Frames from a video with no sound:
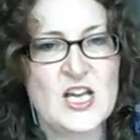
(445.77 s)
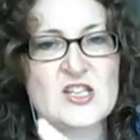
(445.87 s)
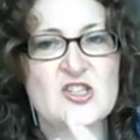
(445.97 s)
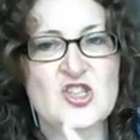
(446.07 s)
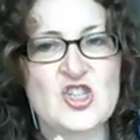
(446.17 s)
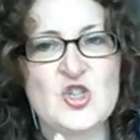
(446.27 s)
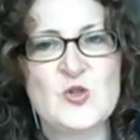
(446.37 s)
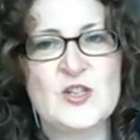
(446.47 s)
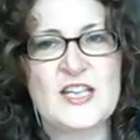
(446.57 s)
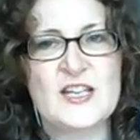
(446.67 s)
so that you
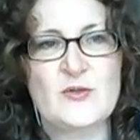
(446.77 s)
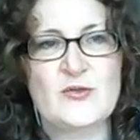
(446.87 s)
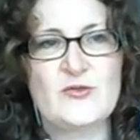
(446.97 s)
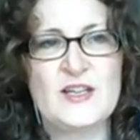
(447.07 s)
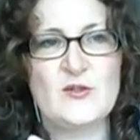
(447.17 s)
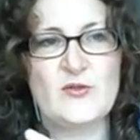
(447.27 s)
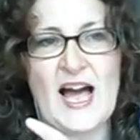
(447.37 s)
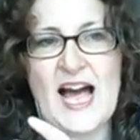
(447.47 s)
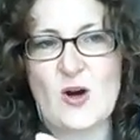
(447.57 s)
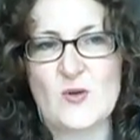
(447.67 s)
can get a feel for
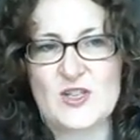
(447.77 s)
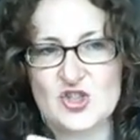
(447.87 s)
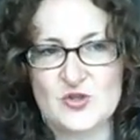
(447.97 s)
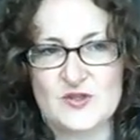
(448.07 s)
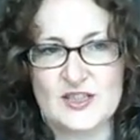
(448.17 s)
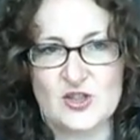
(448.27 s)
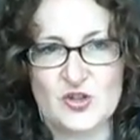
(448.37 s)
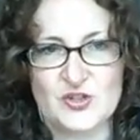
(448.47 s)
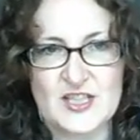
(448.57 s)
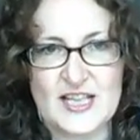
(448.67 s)
how it's used in
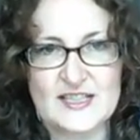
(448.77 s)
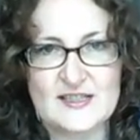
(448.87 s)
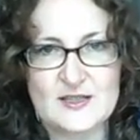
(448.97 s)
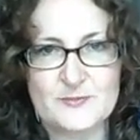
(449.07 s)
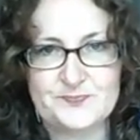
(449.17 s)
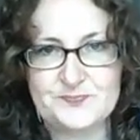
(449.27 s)
context.